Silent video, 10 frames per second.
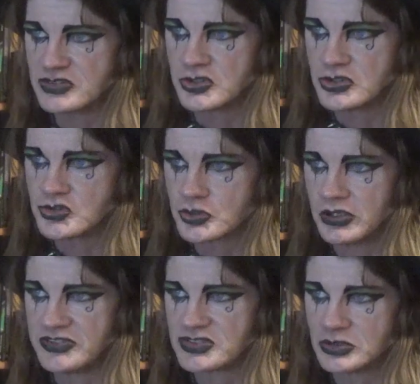to
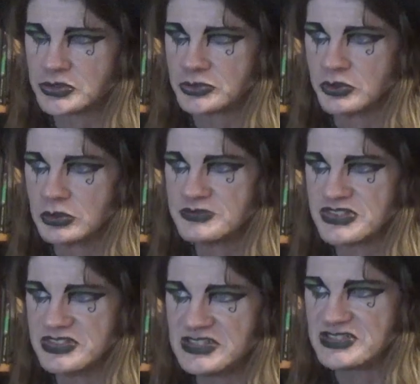destroy social norms
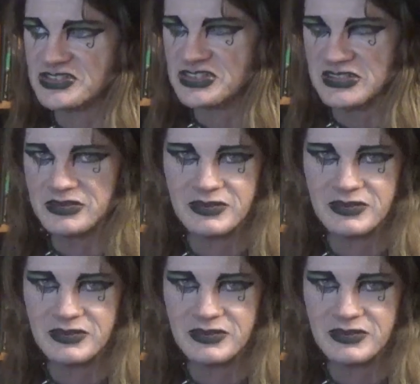and decency.